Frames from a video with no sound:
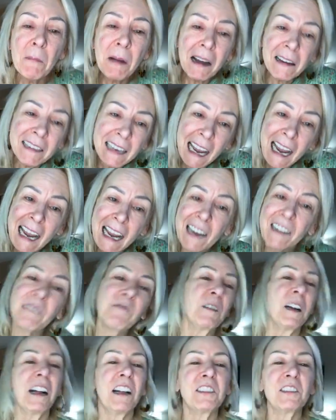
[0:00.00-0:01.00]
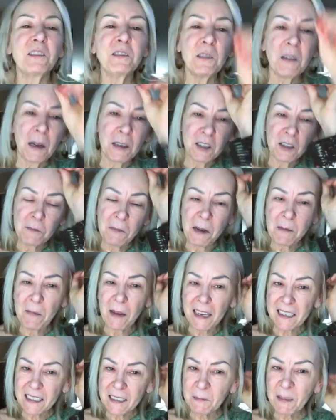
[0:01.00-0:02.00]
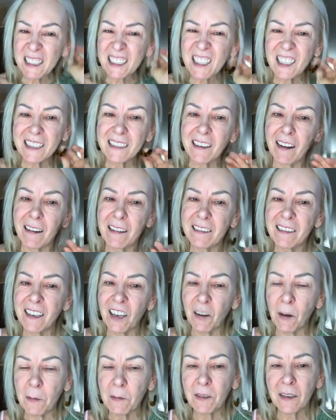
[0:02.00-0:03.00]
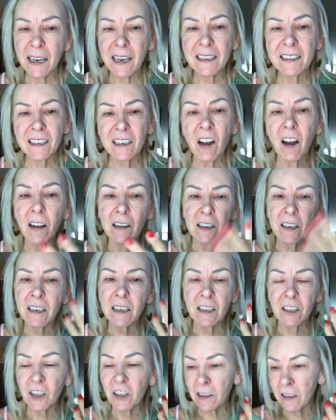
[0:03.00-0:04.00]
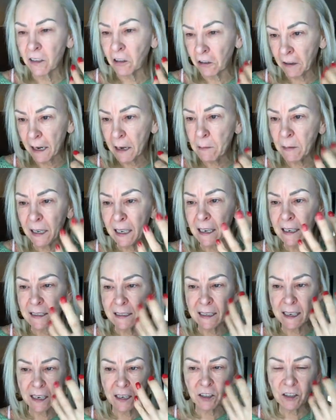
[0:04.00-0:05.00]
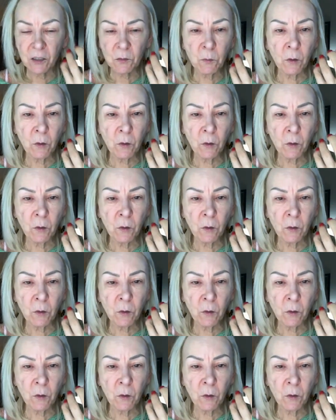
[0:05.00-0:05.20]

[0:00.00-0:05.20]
but hey, I'll do I'll do my best. But it's just not, you know, it's not going to look great because they are